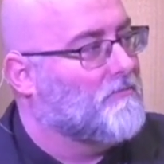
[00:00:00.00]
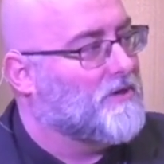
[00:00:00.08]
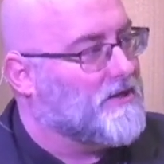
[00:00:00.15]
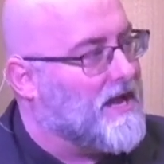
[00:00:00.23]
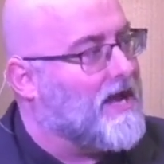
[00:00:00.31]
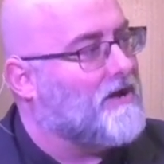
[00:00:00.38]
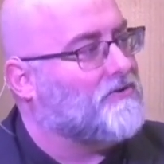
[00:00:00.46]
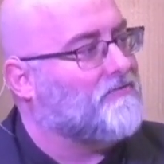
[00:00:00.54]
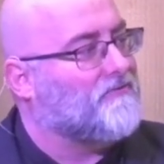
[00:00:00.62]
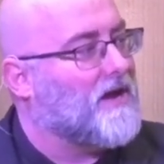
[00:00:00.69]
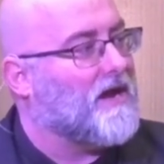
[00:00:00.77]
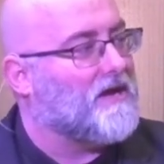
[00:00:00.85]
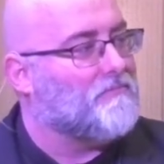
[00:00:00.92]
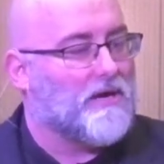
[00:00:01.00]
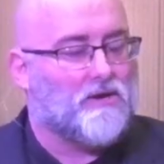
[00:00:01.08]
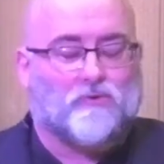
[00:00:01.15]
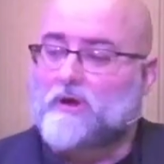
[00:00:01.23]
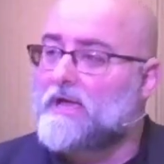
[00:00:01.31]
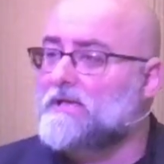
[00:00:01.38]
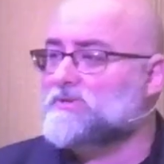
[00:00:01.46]
but now defined by
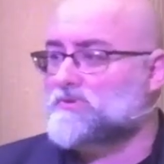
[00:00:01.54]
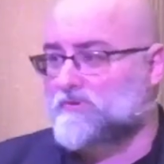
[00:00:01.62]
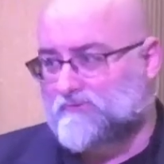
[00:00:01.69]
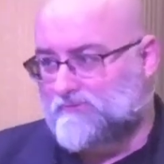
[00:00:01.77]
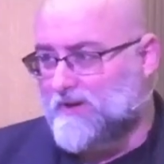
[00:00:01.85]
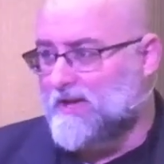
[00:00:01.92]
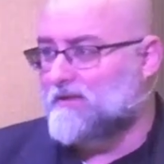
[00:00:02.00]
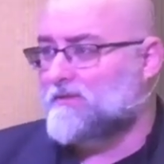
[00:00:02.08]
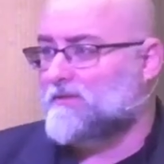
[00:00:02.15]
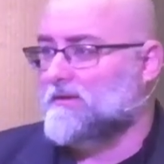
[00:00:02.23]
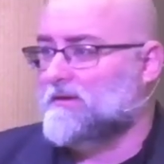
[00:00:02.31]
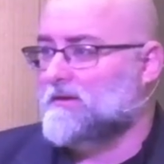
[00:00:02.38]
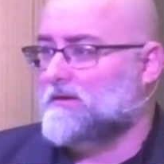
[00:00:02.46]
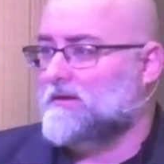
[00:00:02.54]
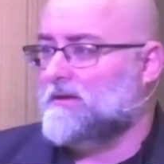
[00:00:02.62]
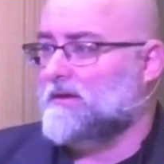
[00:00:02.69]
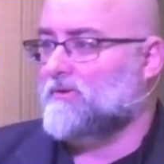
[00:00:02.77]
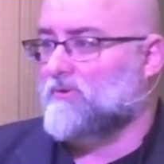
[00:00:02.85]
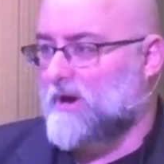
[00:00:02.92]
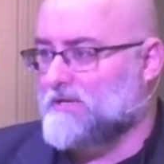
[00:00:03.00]
grace through faith
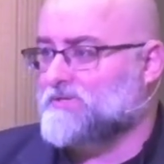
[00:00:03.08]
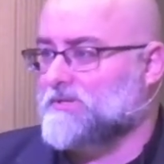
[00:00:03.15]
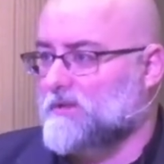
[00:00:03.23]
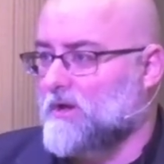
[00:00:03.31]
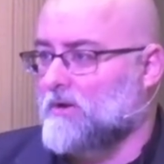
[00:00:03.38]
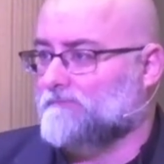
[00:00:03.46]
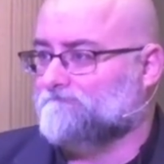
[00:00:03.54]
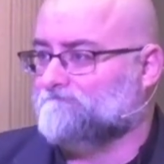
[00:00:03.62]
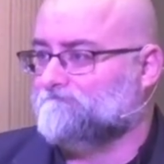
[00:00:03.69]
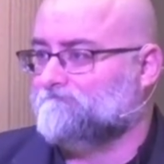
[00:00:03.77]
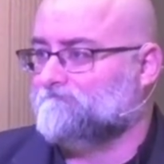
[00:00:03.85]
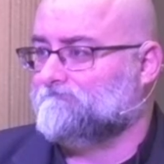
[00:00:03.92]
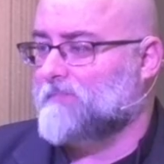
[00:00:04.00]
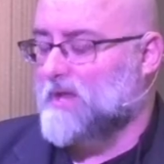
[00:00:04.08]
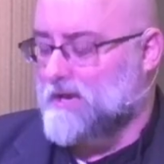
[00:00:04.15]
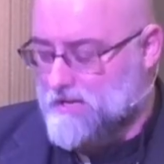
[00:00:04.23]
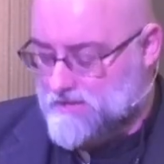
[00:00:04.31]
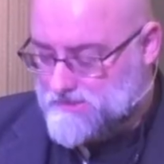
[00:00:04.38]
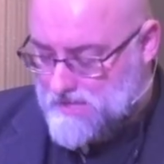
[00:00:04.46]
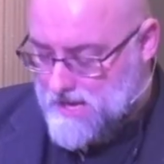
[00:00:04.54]
in Christ alone. In
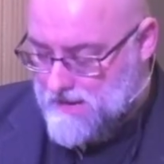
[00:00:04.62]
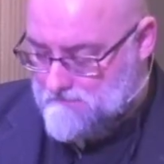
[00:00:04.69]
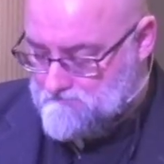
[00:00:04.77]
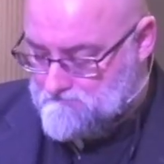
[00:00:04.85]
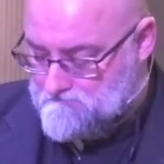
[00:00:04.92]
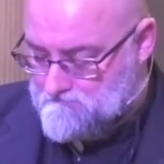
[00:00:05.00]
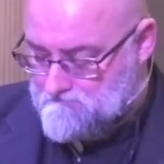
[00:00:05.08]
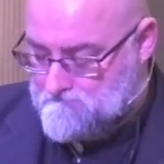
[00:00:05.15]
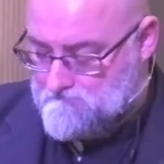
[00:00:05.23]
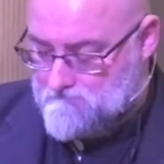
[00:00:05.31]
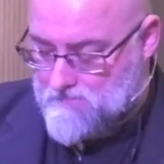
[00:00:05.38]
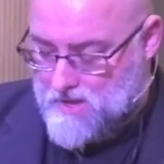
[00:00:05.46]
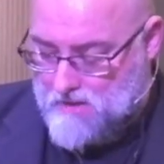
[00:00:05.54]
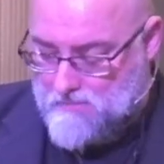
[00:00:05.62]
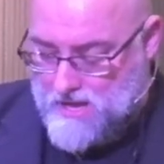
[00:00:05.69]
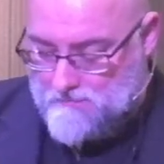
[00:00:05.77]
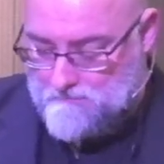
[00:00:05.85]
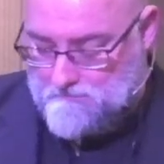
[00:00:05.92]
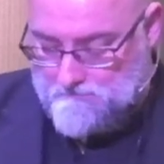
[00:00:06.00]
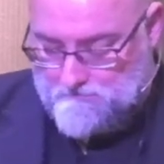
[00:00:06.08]
his name, amen.